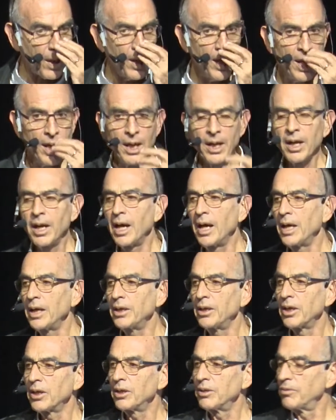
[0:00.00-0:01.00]
And I
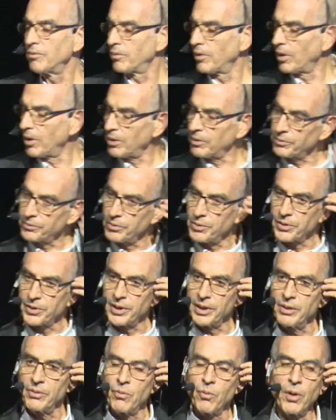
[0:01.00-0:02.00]
got involved with
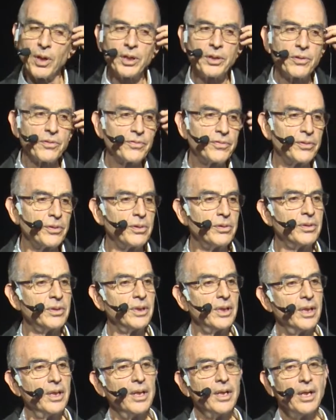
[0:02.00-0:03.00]
a wonderful
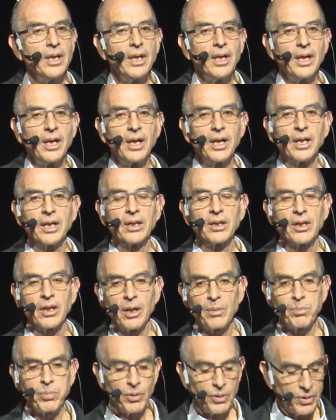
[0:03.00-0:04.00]

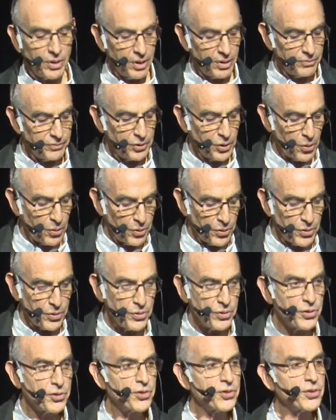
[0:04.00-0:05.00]
couple of
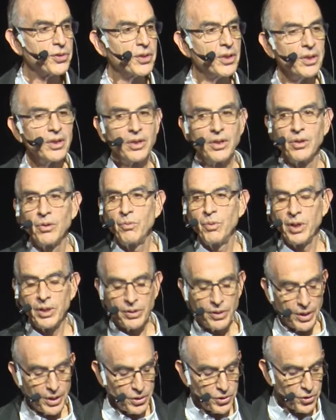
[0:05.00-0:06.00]
donors,
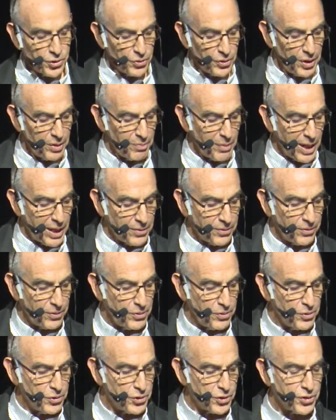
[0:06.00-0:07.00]
Will and Judy
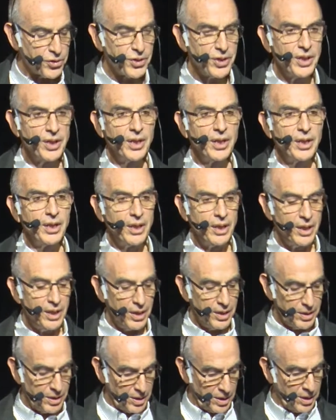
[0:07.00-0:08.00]
Matthews,
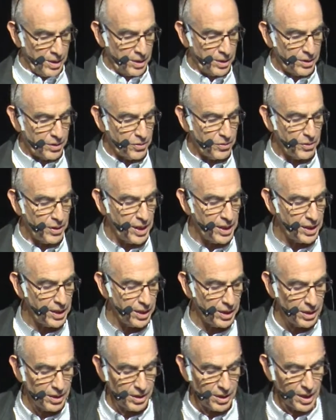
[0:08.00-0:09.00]
in
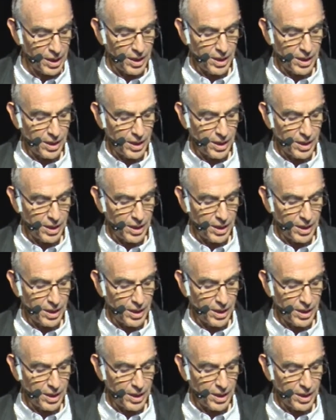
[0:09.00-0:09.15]
creating